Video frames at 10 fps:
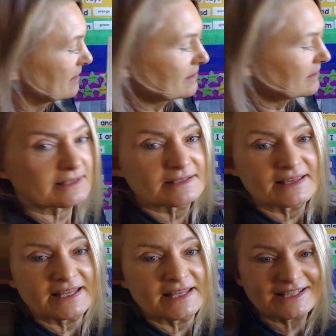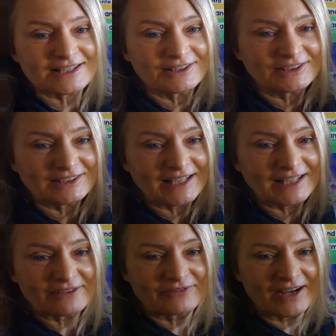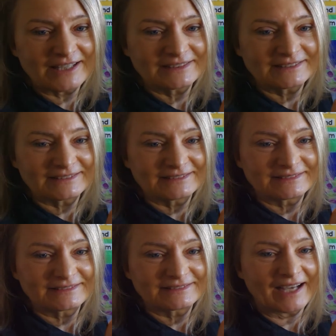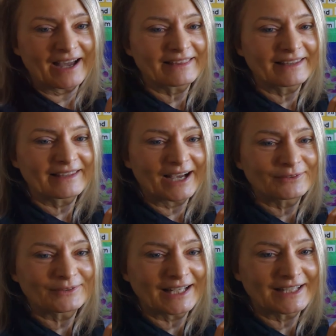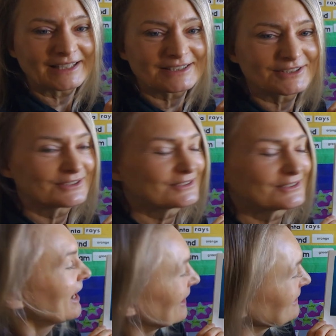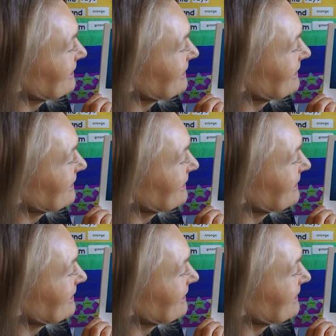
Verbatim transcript: Does this look like fun? I think I would like to do that.